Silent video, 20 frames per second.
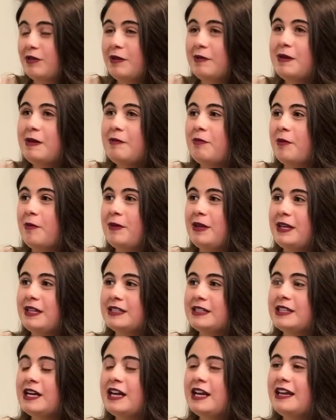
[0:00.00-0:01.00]
people
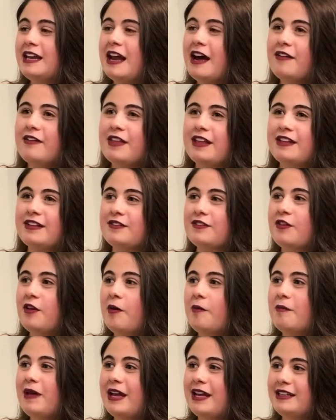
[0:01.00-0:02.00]
because now that it's not
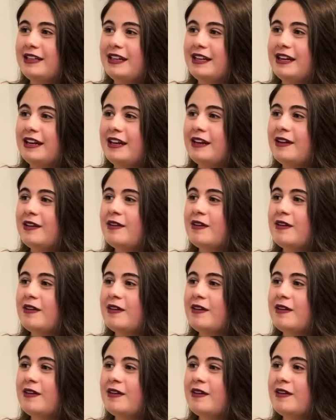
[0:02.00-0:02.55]
mandated